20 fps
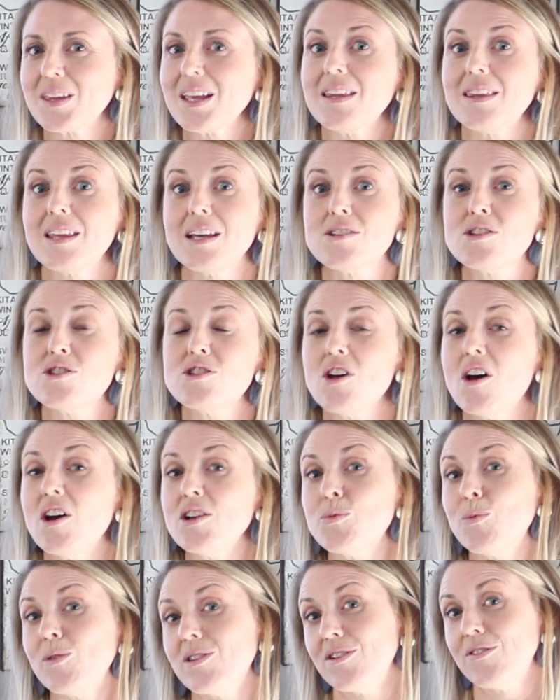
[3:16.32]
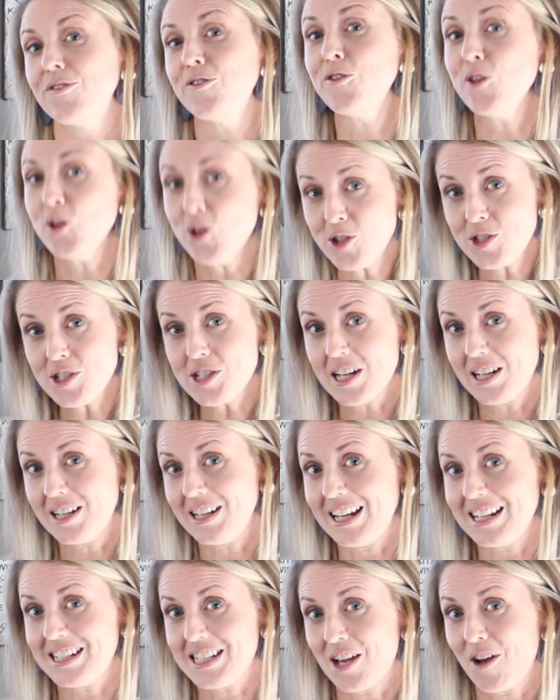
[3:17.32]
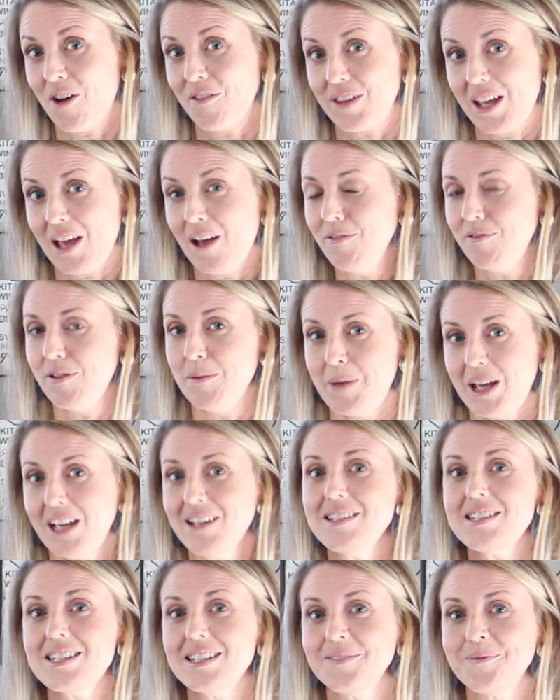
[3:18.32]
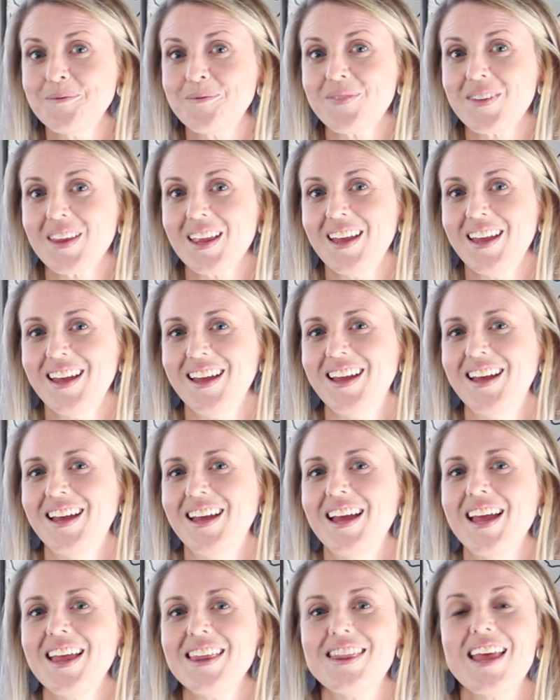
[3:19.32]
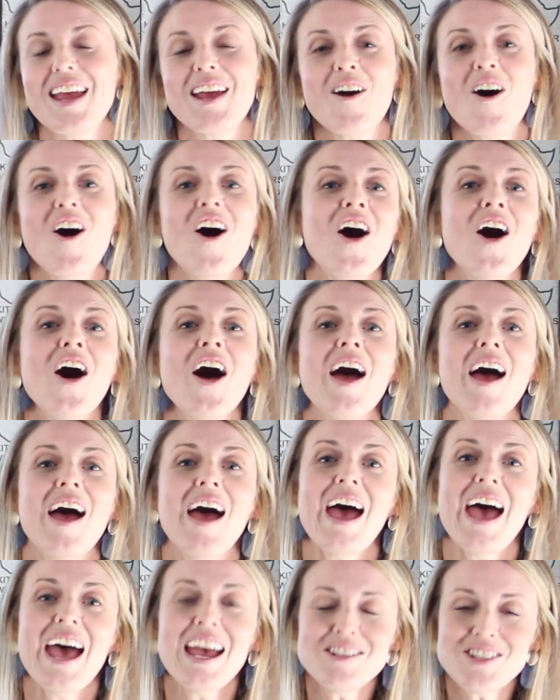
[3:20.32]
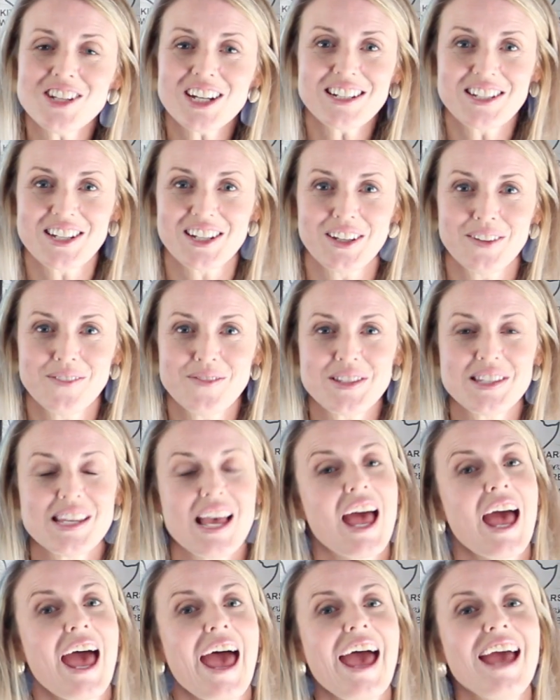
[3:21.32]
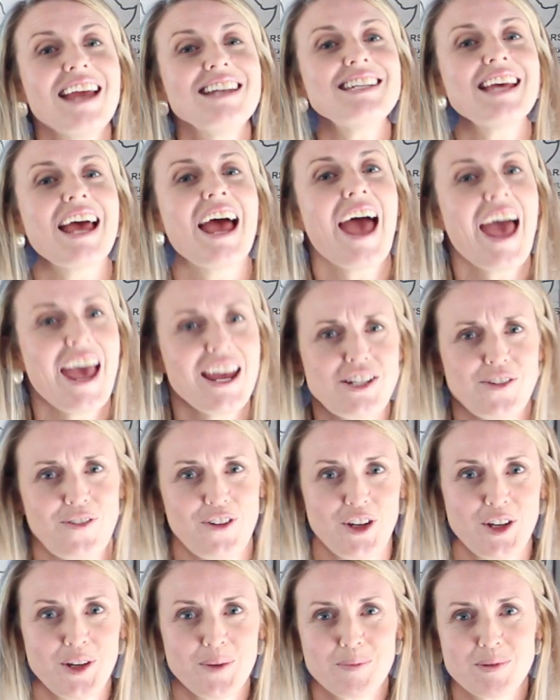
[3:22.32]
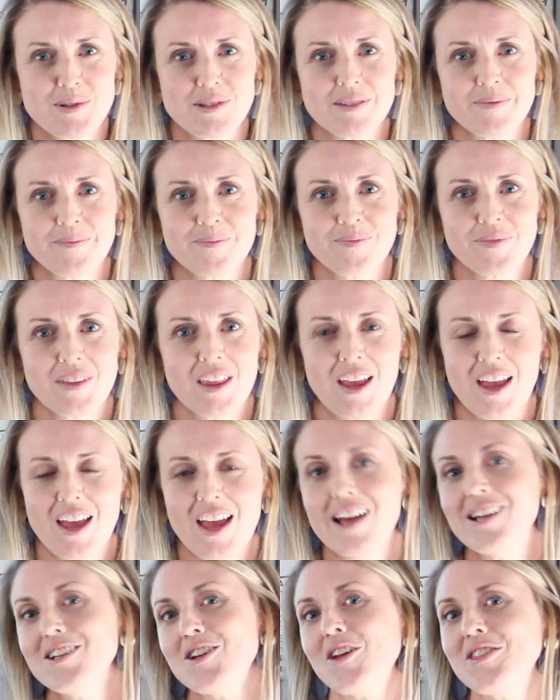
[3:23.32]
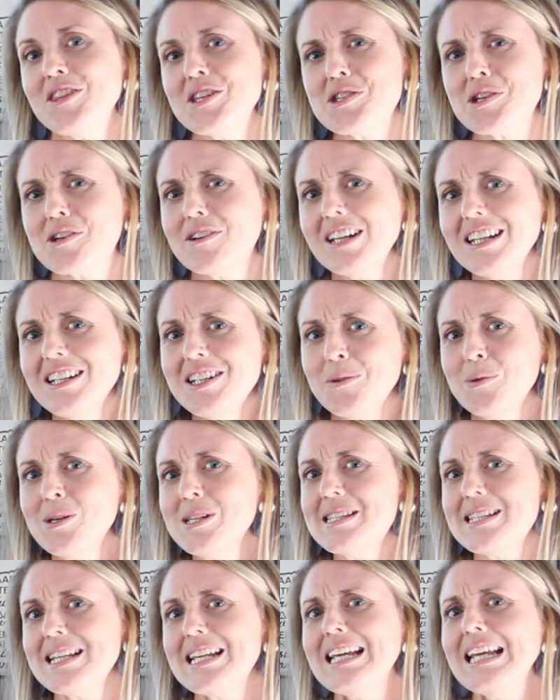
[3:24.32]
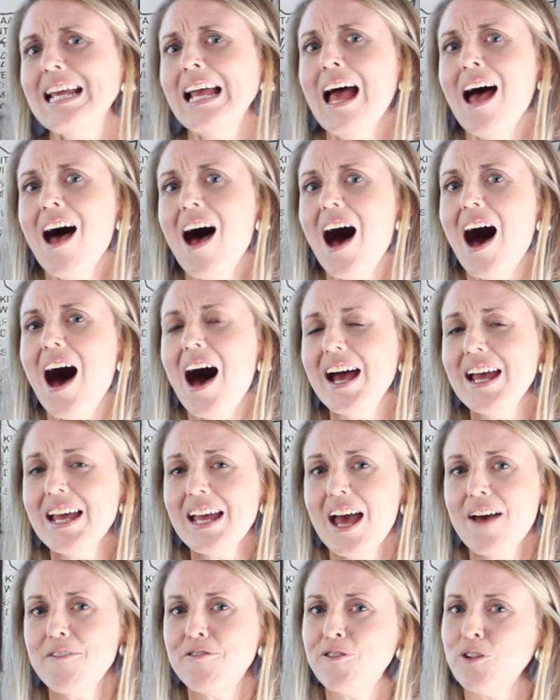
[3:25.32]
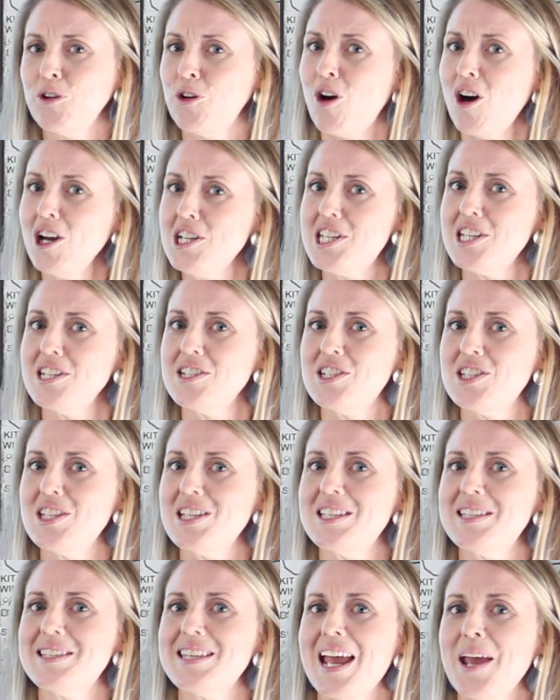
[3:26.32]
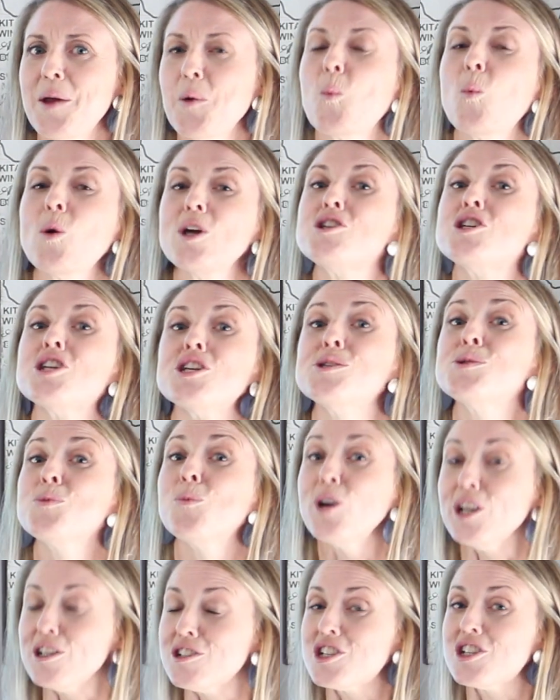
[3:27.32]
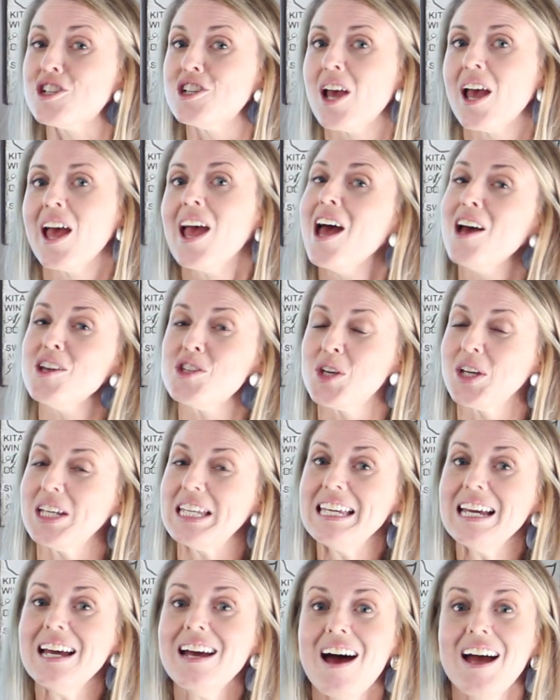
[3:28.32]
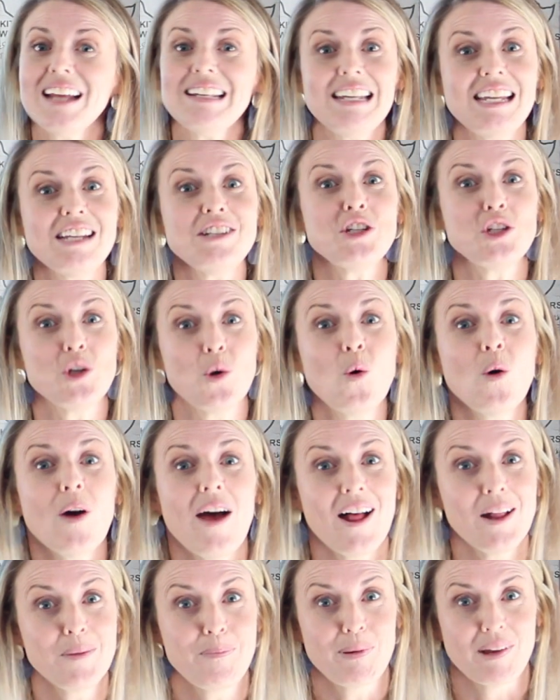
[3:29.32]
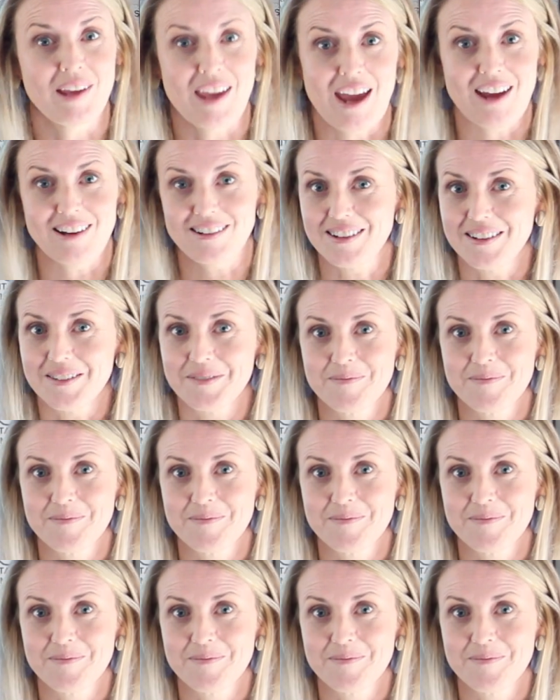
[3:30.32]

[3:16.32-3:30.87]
They start with the first letter of the alphabet. They are adjectives and adverbs. On the screen you will see I have forgotten to say which is which, so here I need your help again.